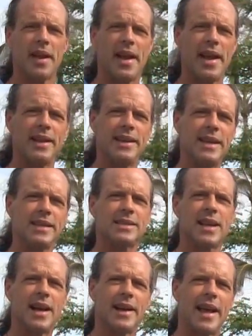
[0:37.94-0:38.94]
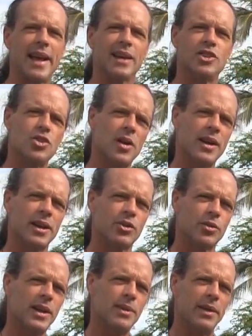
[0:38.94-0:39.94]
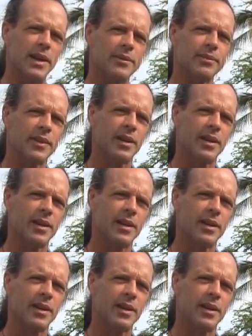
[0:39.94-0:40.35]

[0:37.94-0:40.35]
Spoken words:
and Nissan had a joint agreement.